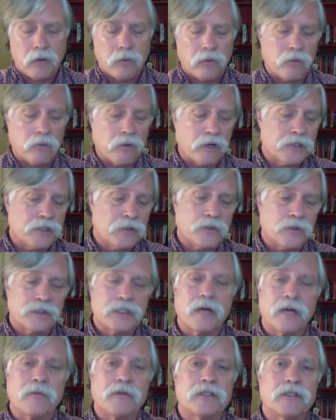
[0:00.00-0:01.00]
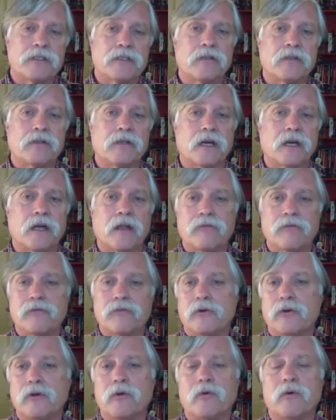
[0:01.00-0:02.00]
We're watching what's happening in Southern
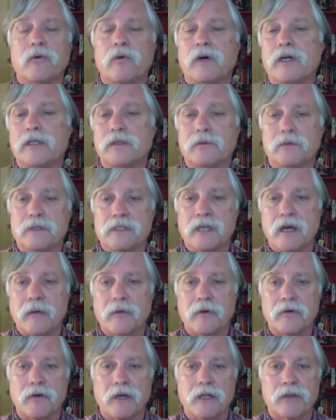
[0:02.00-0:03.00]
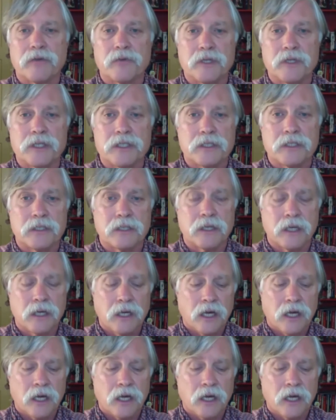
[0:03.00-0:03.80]
California. We're watching what's happening around the region.